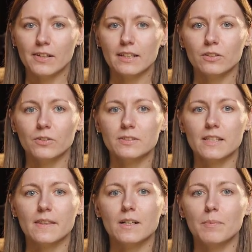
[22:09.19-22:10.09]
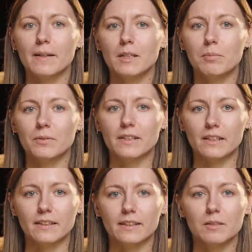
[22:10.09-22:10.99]
you needed to use a third-party
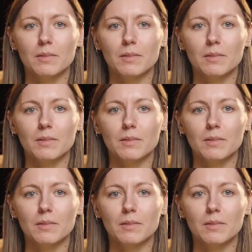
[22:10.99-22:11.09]
plugin that